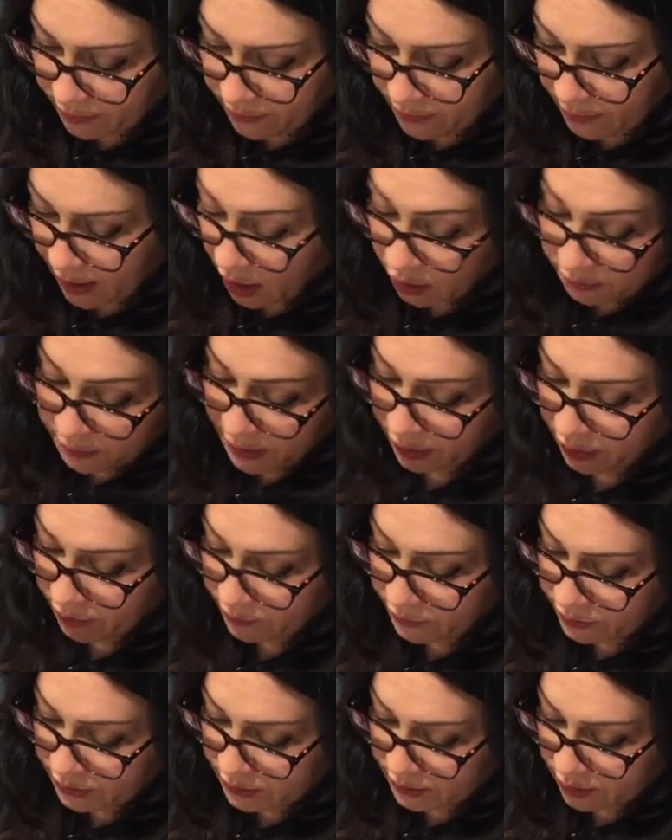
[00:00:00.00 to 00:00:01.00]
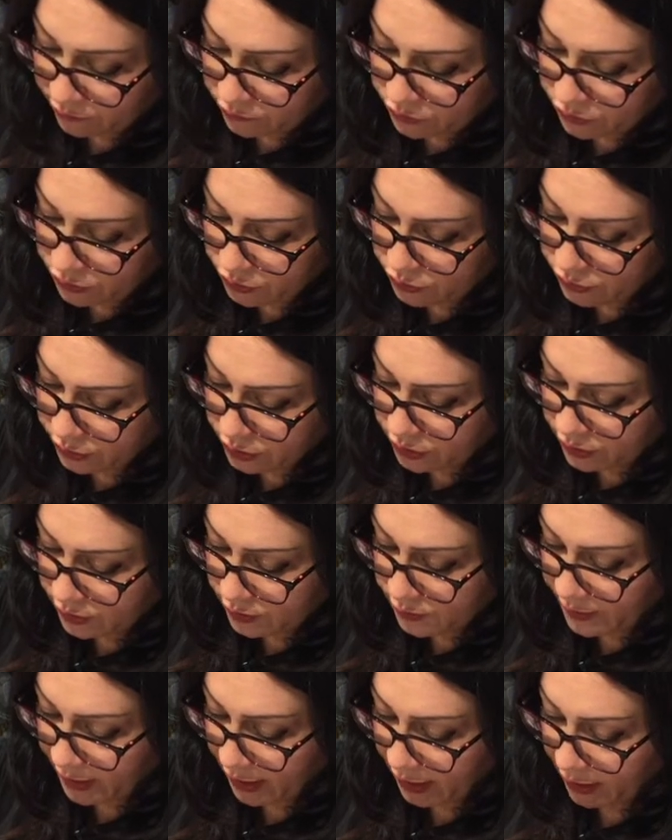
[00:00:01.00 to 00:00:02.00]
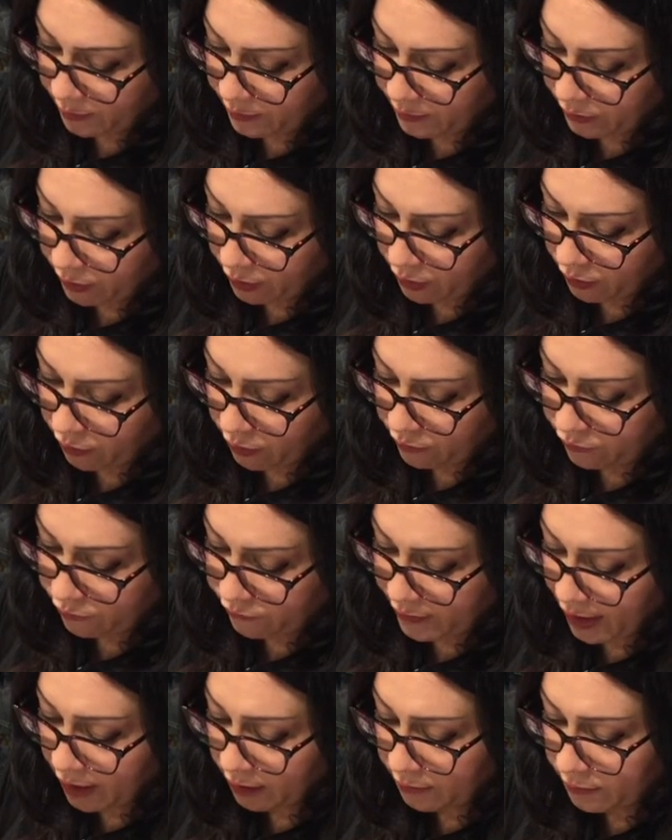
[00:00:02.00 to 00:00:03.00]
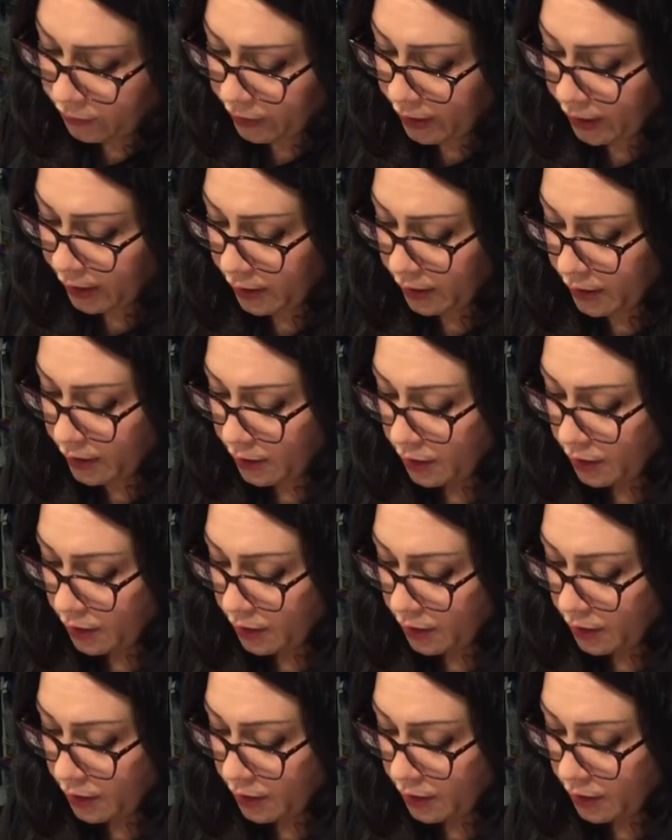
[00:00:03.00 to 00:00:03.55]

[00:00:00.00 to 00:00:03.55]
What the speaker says: hand make them yourself too with just paper or fabric.